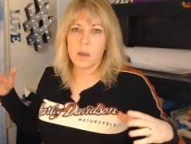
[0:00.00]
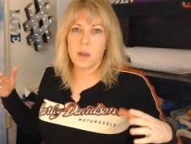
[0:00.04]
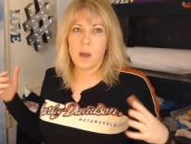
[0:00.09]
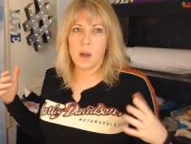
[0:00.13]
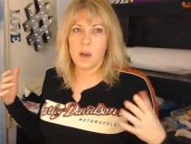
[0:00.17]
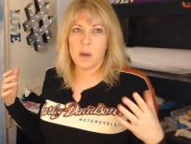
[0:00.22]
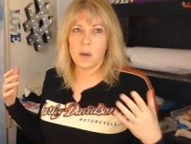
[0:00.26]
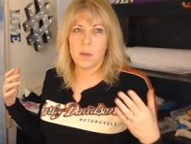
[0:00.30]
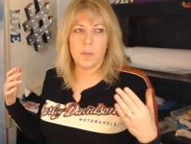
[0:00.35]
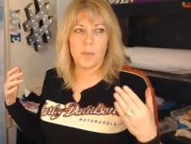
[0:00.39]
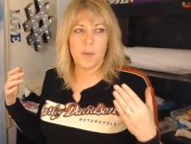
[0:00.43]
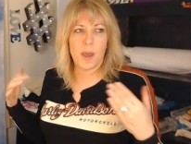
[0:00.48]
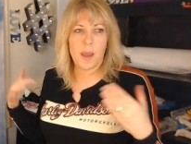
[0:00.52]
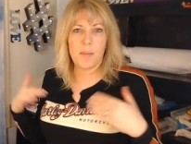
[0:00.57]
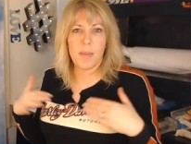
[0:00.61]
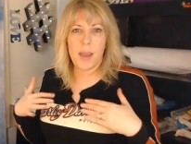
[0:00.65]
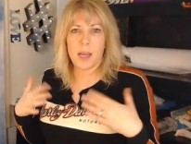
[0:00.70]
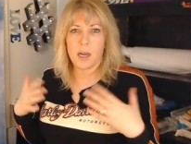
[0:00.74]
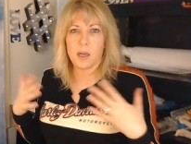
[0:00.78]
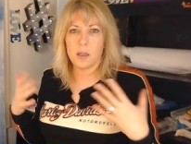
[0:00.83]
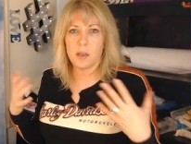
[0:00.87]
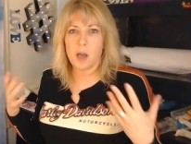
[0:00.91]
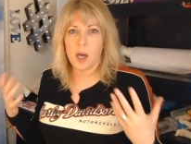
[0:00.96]
Um, they
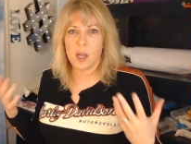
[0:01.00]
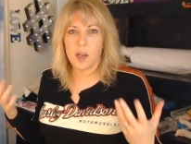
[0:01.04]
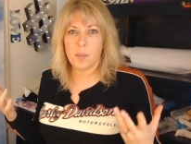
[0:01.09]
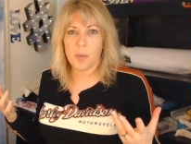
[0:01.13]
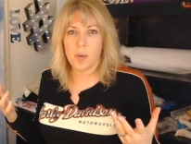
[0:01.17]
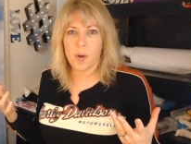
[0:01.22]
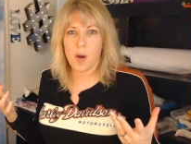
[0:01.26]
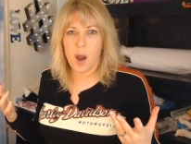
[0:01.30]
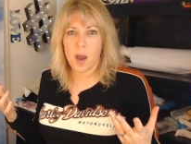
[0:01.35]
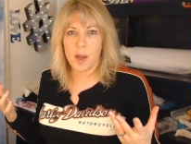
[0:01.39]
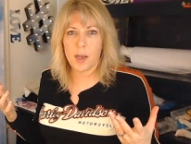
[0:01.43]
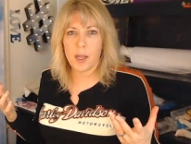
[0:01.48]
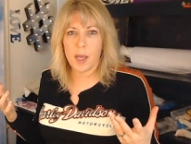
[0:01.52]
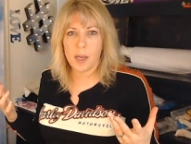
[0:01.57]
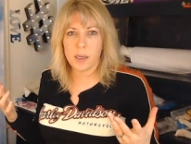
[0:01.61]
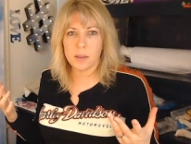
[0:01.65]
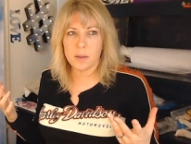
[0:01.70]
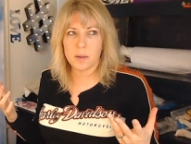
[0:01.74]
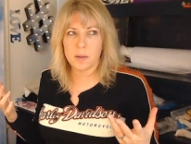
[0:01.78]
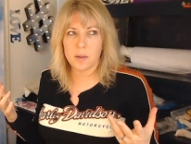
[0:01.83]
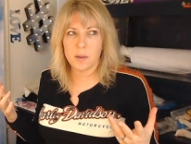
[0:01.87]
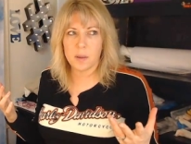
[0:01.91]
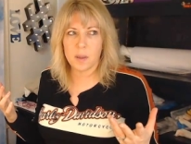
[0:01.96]
make a lot of
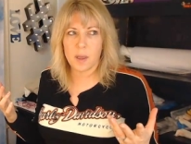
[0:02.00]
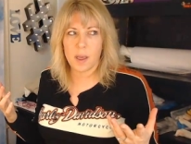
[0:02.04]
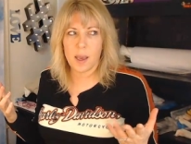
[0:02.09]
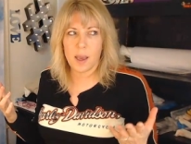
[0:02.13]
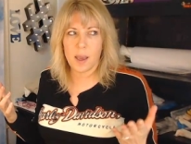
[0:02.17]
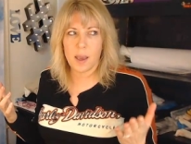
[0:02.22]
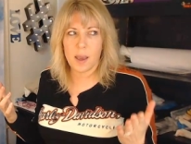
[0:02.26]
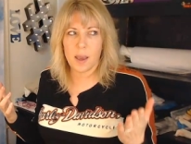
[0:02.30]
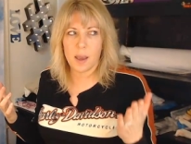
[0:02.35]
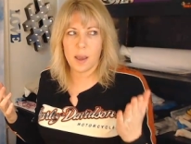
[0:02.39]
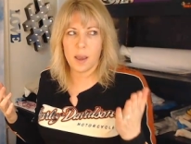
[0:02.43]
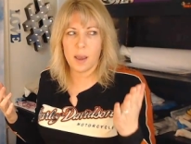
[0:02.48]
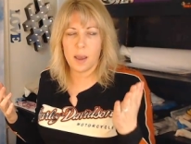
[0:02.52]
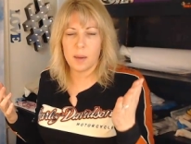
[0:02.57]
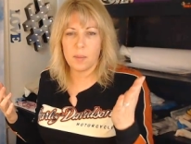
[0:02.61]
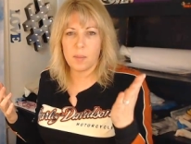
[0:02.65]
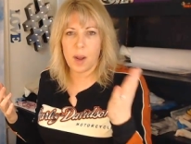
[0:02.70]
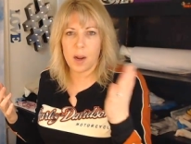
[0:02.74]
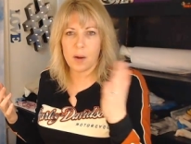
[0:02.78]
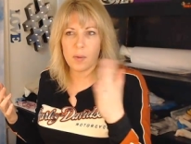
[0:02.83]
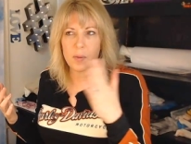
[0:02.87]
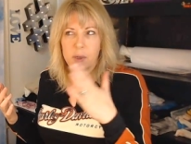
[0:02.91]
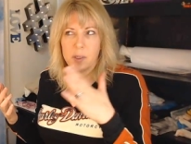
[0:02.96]
products, and
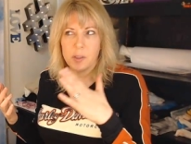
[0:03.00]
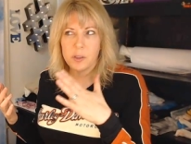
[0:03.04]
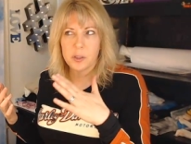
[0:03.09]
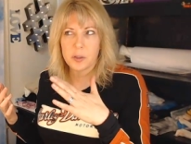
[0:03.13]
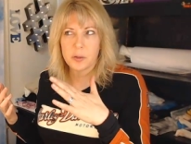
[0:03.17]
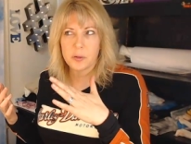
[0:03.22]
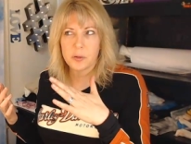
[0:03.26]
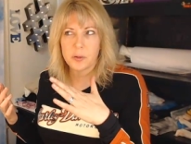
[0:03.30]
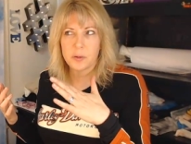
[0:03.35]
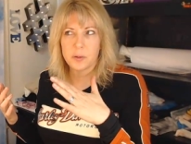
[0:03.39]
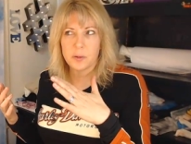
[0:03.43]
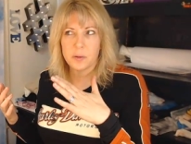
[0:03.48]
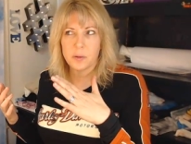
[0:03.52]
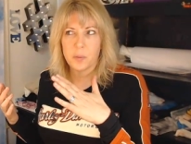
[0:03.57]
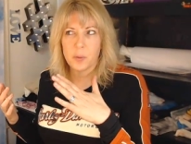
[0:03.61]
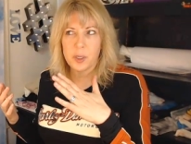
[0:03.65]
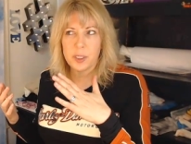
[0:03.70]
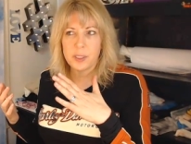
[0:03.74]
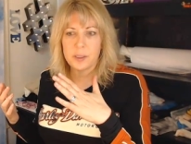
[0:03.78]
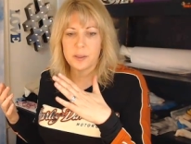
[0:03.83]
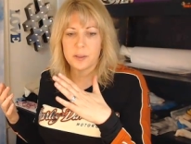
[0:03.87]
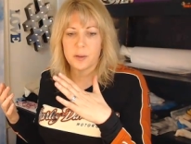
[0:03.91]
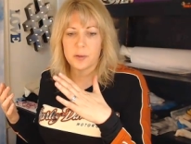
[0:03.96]
my research
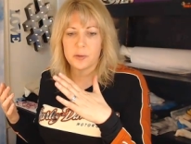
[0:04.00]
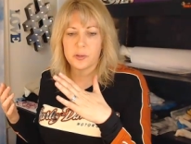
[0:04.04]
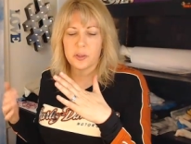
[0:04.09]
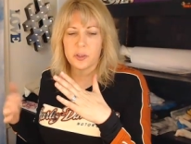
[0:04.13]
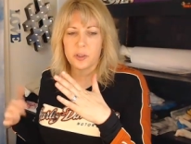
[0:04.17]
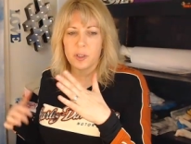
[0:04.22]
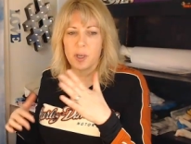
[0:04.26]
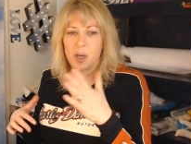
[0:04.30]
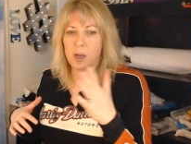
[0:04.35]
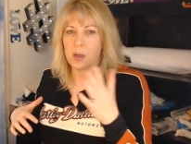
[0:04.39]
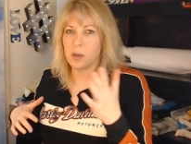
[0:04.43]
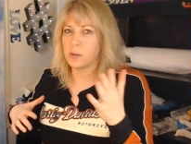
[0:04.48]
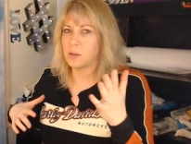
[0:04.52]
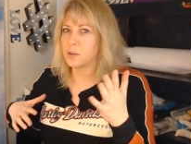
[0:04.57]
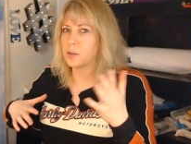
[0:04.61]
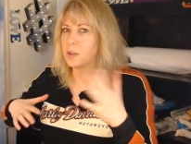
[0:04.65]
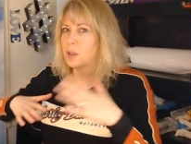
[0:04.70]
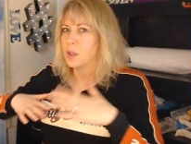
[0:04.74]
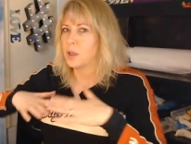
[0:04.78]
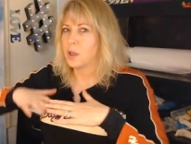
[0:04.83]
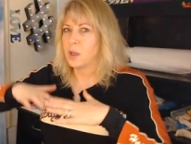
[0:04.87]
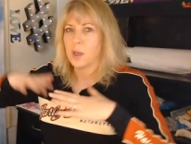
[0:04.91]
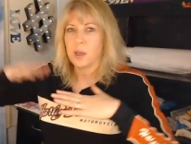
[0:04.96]
research
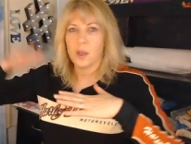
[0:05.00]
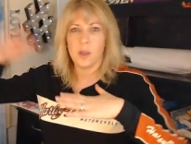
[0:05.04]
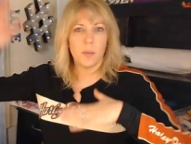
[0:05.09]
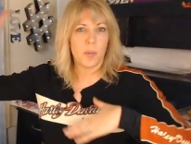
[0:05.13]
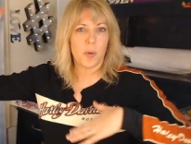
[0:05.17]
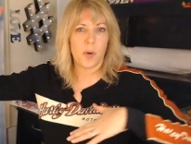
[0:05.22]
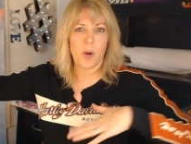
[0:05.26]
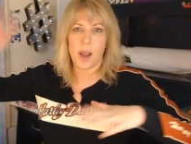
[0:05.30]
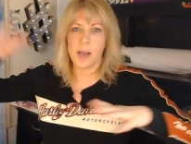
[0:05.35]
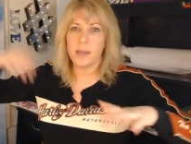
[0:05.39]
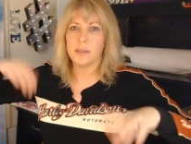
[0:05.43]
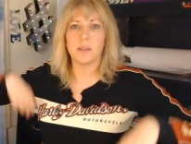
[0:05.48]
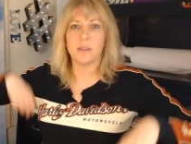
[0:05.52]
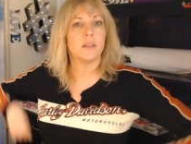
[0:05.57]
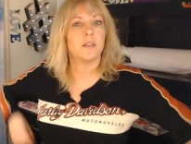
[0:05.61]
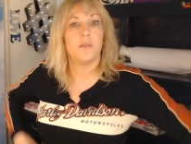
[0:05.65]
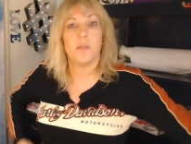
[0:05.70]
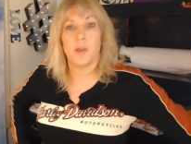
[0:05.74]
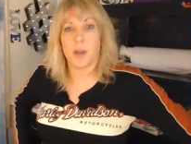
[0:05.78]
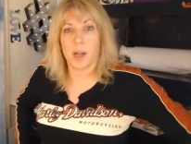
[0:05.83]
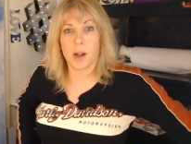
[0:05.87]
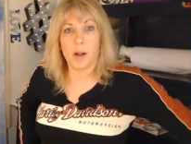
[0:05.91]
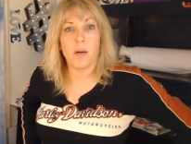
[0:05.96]
shows
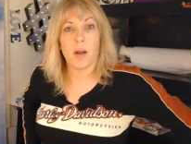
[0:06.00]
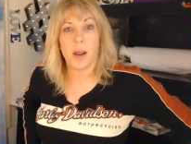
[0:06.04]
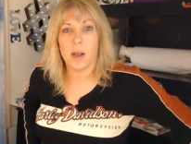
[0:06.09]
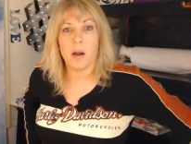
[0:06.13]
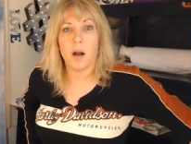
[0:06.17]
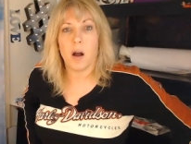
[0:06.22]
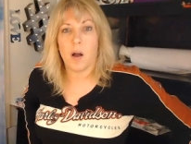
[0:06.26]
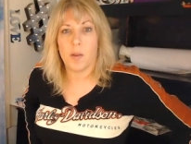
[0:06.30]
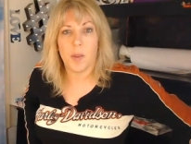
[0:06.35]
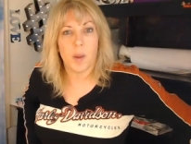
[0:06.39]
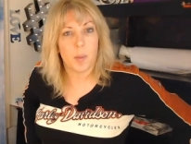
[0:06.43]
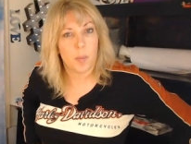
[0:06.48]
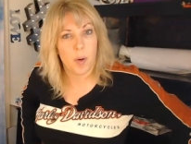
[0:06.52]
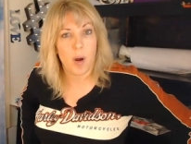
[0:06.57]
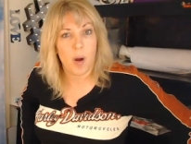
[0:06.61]
prices vary on the